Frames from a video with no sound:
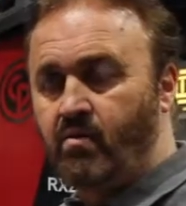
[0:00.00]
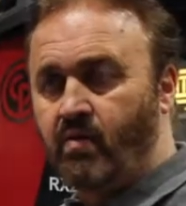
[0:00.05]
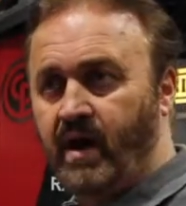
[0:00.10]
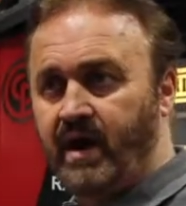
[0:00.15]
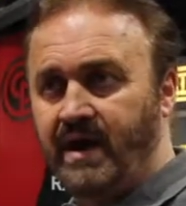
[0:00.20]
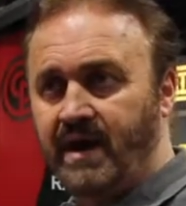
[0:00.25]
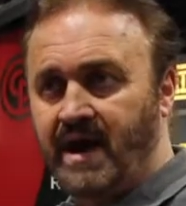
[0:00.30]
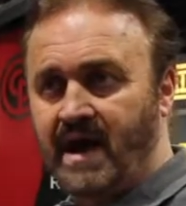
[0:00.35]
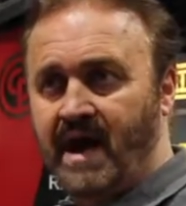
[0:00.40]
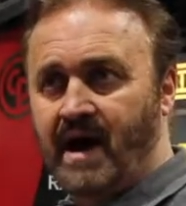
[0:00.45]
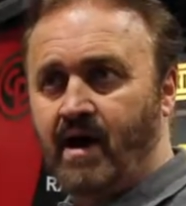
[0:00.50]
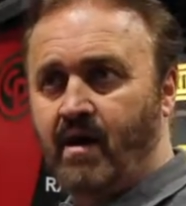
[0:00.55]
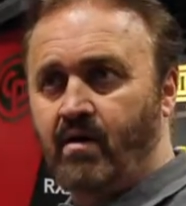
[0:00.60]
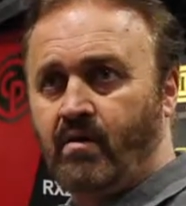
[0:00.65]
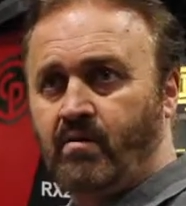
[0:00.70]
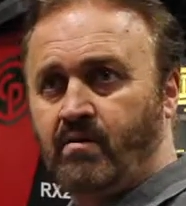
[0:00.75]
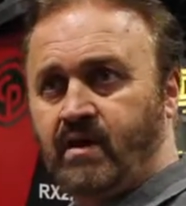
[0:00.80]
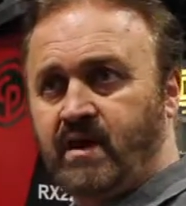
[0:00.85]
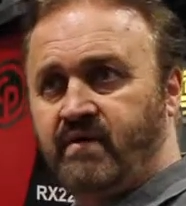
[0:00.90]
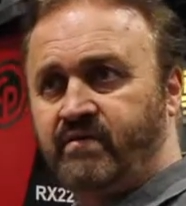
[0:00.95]
Right
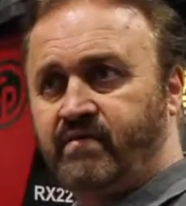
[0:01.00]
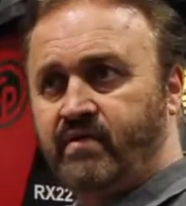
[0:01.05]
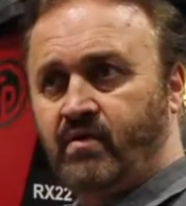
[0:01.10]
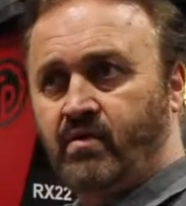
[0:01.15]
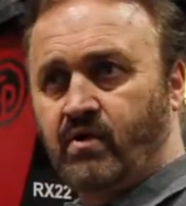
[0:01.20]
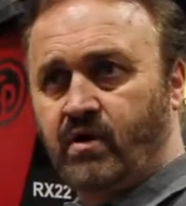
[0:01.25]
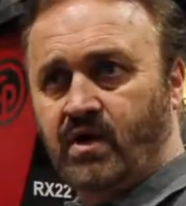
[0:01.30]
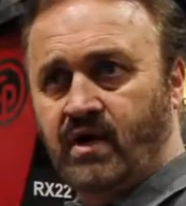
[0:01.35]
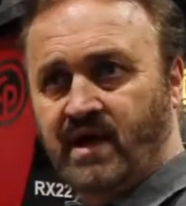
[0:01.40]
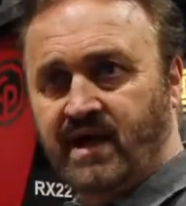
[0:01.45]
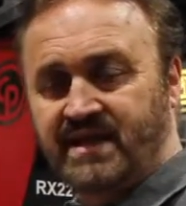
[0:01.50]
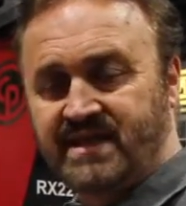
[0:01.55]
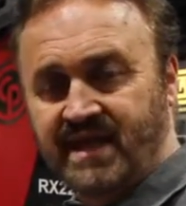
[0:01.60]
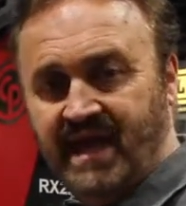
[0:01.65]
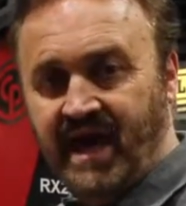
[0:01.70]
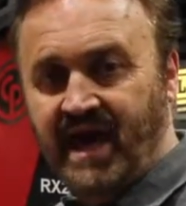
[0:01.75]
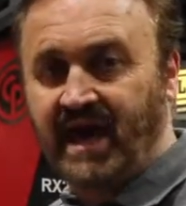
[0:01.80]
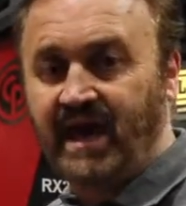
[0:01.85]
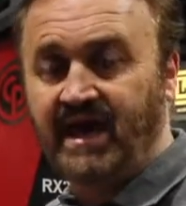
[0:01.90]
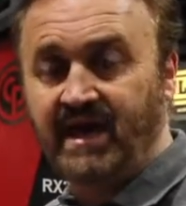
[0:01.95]
now, if you look at the
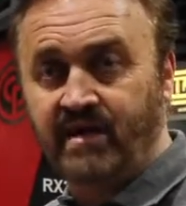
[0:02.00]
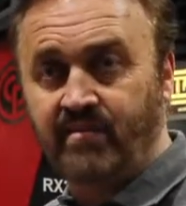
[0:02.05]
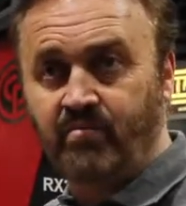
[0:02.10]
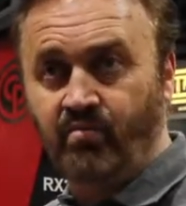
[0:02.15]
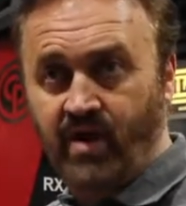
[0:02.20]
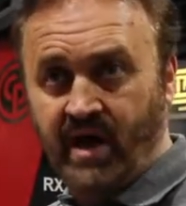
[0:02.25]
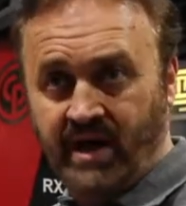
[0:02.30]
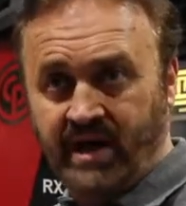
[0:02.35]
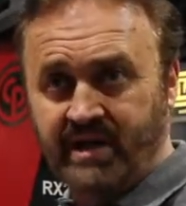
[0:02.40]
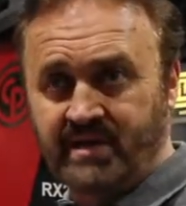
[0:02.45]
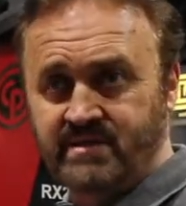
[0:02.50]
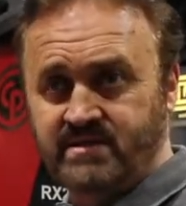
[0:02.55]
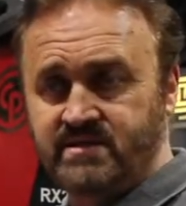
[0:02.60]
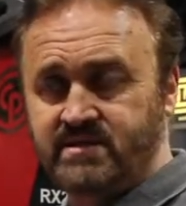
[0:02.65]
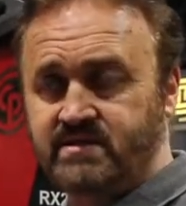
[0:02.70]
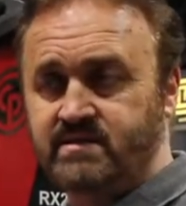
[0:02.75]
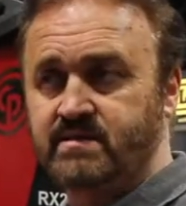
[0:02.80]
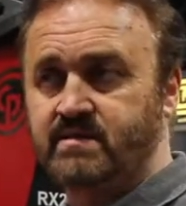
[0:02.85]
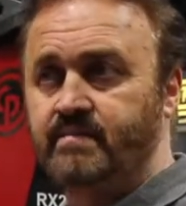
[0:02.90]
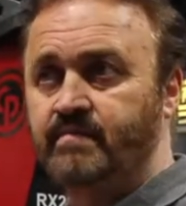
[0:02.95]
AEM ratings,